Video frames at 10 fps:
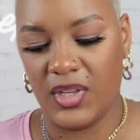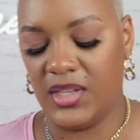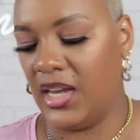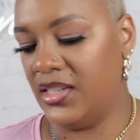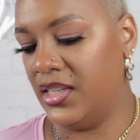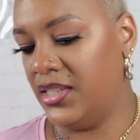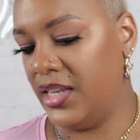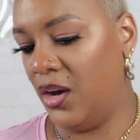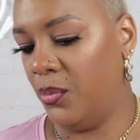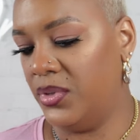Yes, the
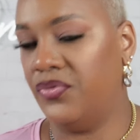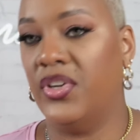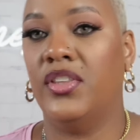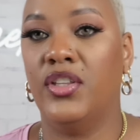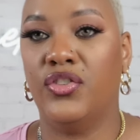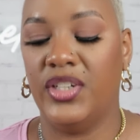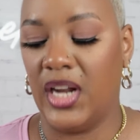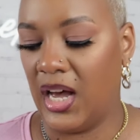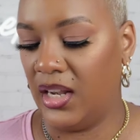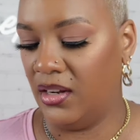set was
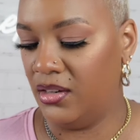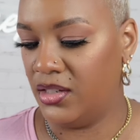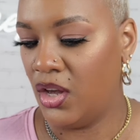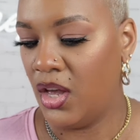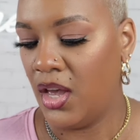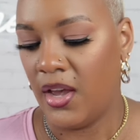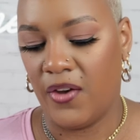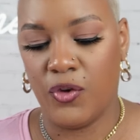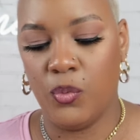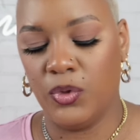$53.
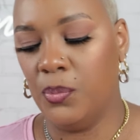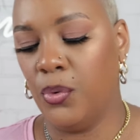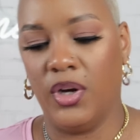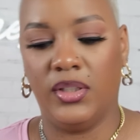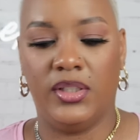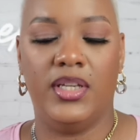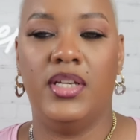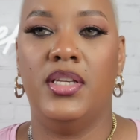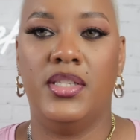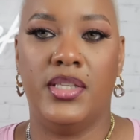If you would have bought
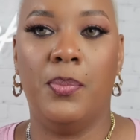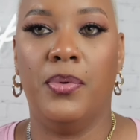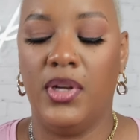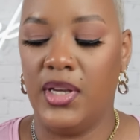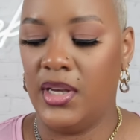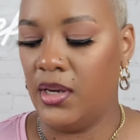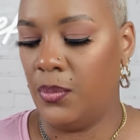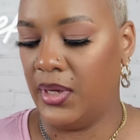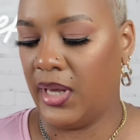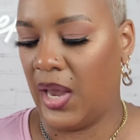these separately, it
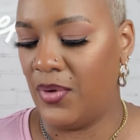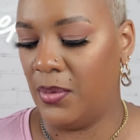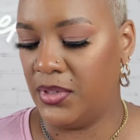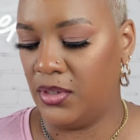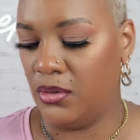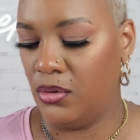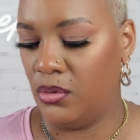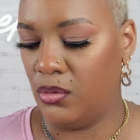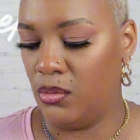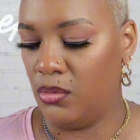would have came up
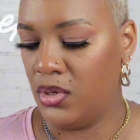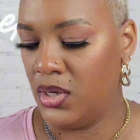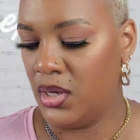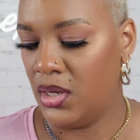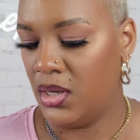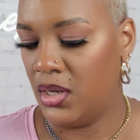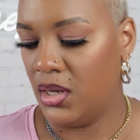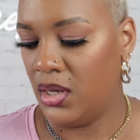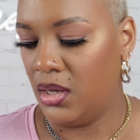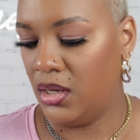to
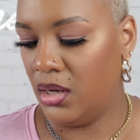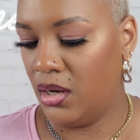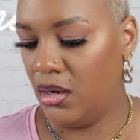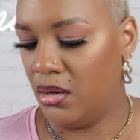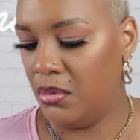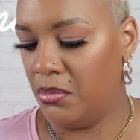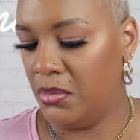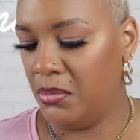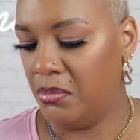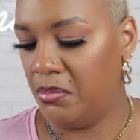
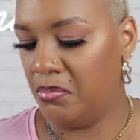$66.